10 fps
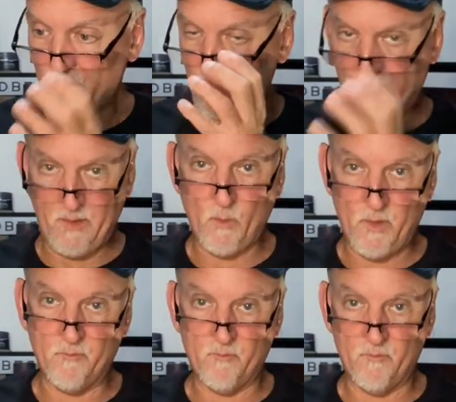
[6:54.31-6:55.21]
see
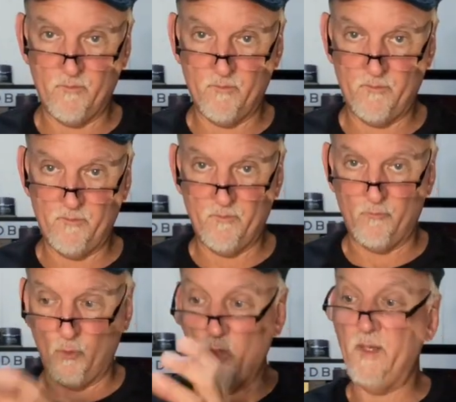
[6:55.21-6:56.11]
what
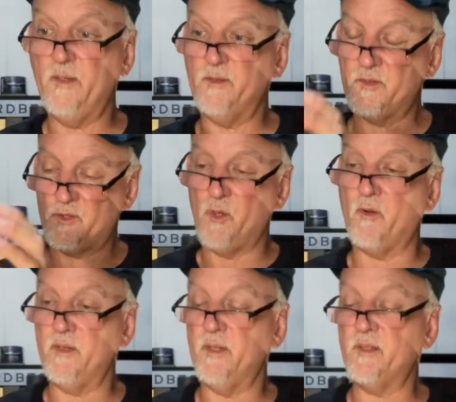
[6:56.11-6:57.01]
Roy
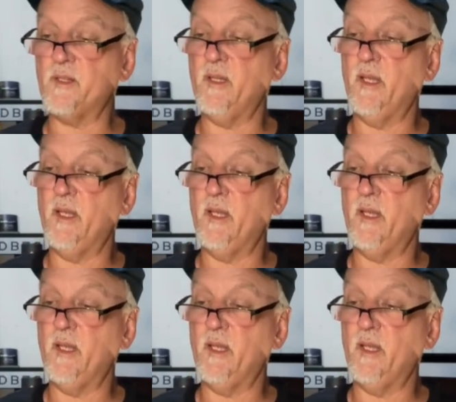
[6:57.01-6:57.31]
saw in this,